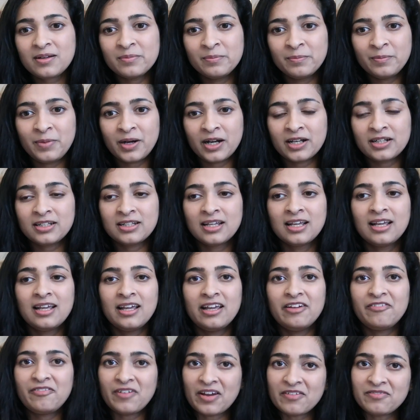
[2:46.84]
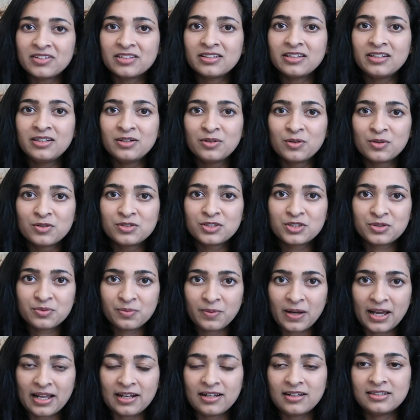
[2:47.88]
But if everything goes
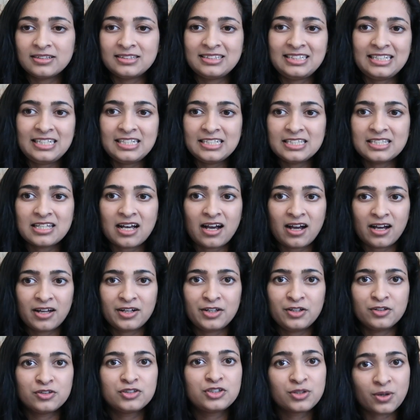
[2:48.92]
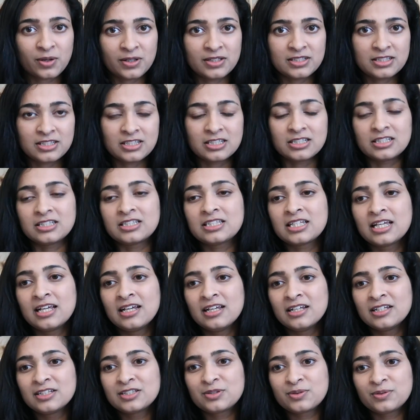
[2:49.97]
well, these are your choices.
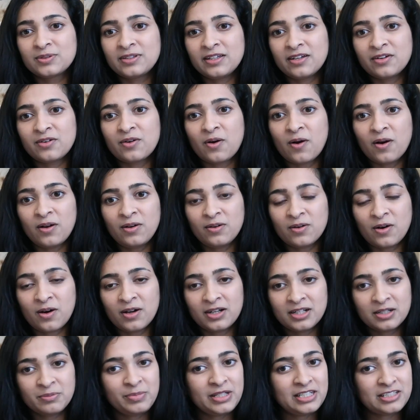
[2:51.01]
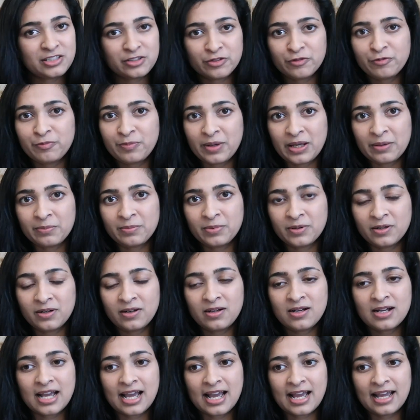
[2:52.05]
So they're all on a piece of
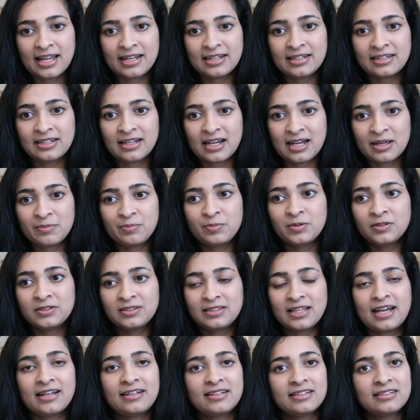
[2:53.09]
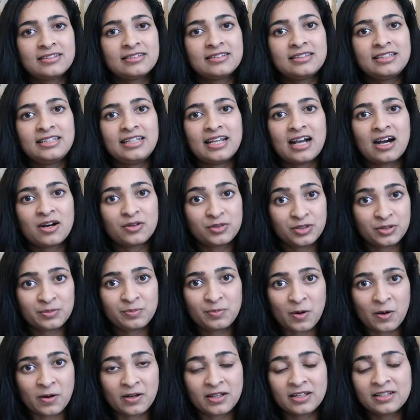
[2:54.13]
paper and I put that in the outer
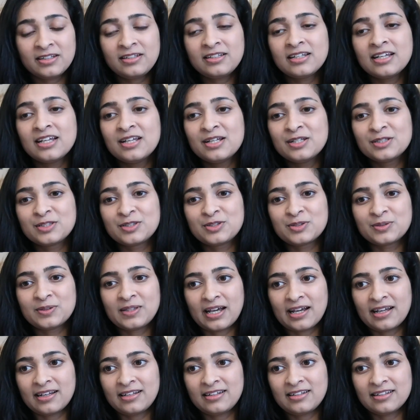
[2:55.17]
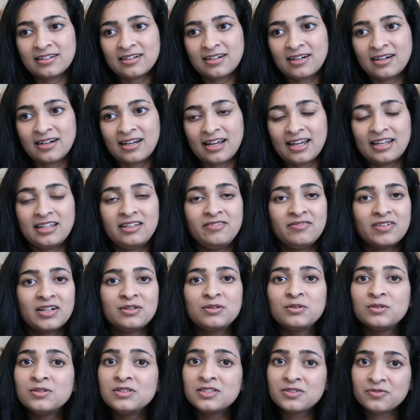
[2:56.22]
pocket, so that anyone
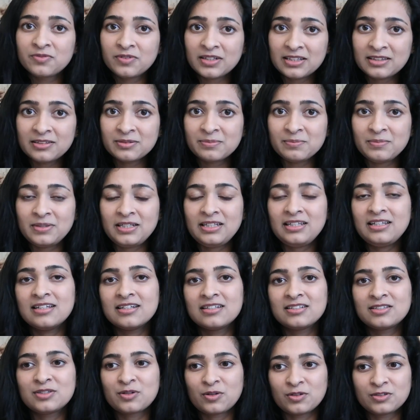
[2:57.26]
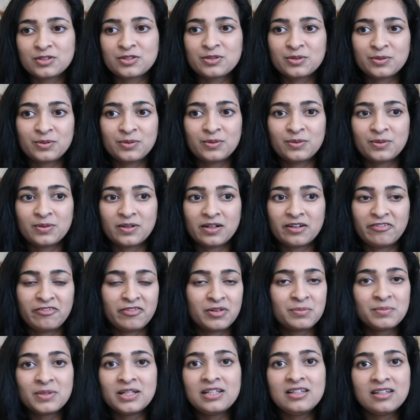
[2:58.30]
who's with me is also
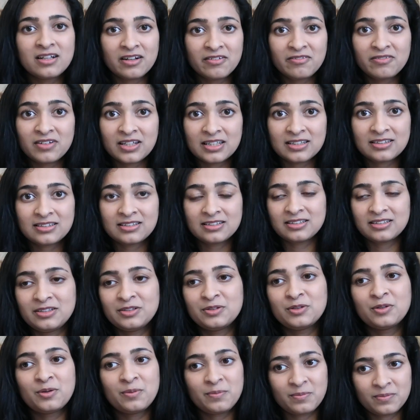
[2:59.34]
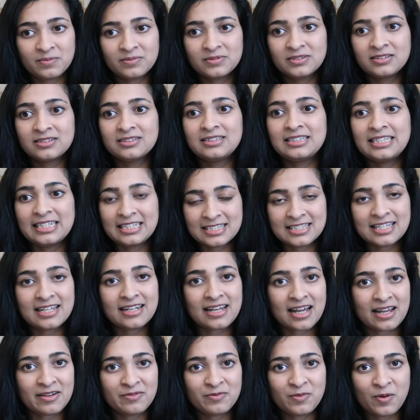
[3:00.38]
familiar with, you know, the things
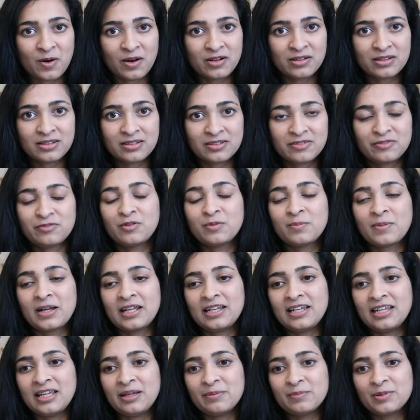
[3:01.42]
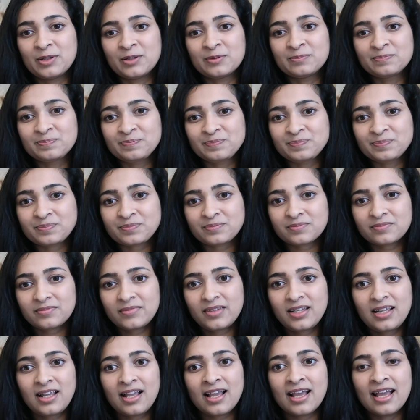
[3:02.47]
that I want for my labor.
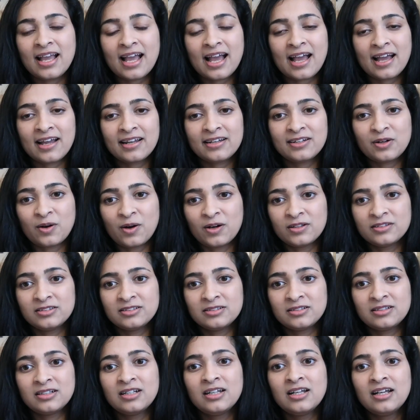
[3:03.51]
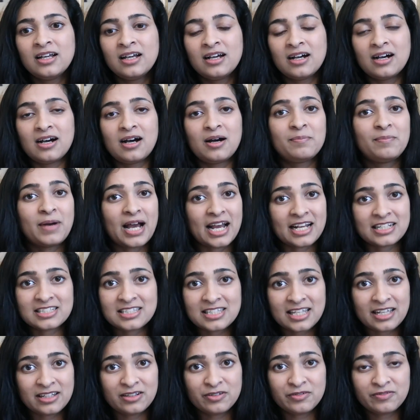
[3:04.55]
And on the back
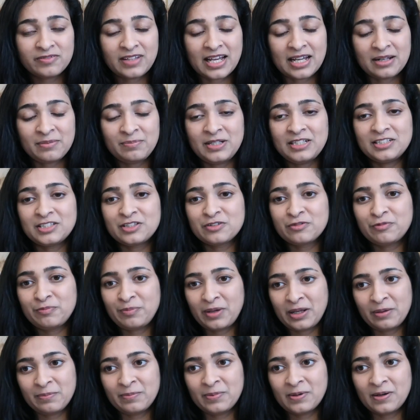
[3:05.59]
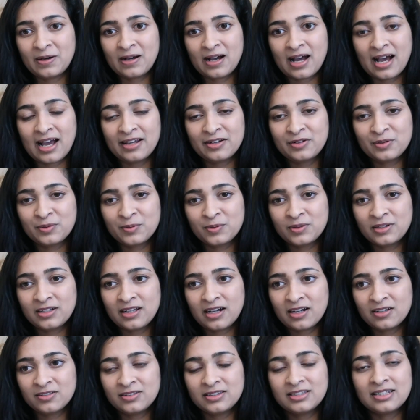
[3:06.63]
side of that piece of paper, I wrote
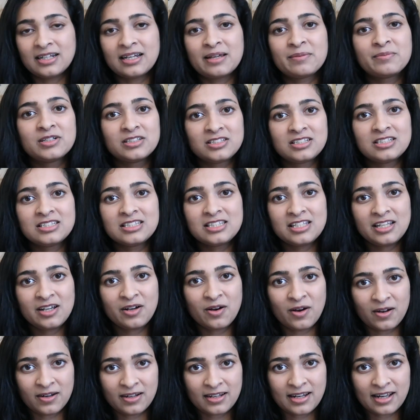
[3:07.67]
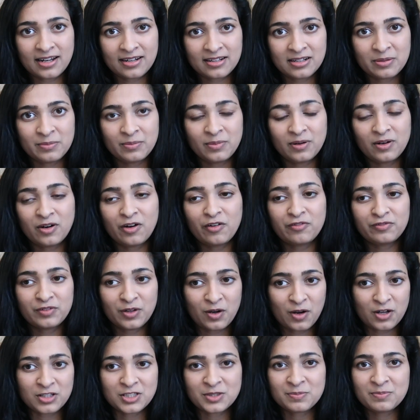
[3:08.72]
down the emergency contact number of the
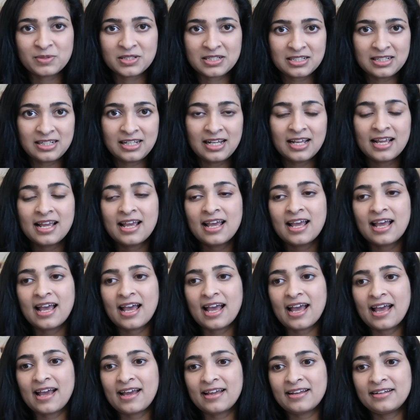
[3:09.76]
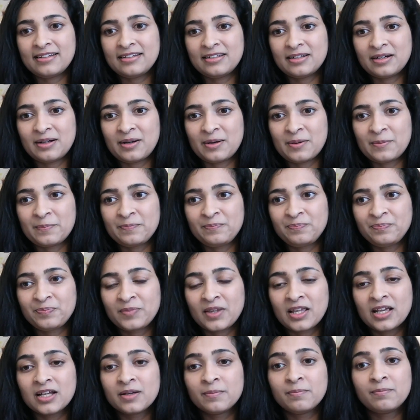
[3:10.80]
hospital and
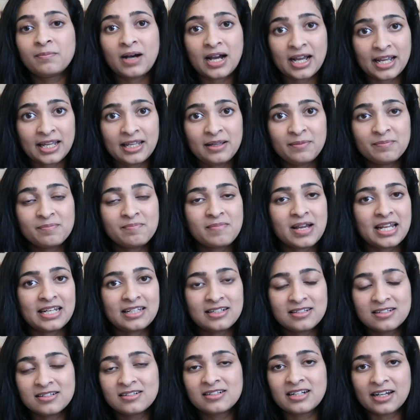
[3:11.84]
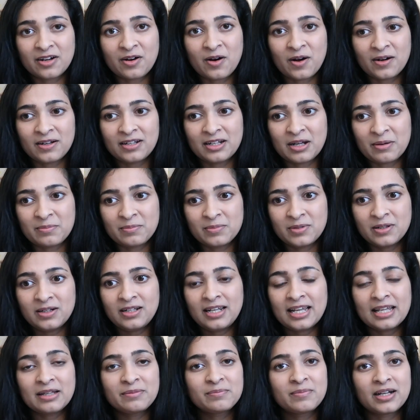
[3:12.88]
my medical record number,
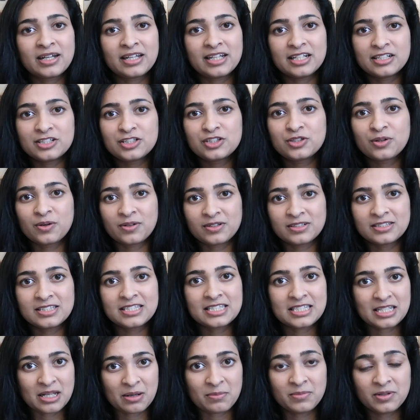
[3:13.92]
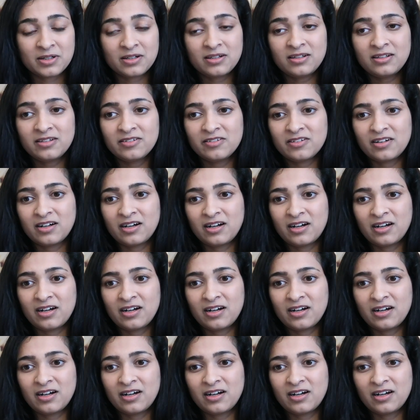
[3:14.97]
like my insurance number,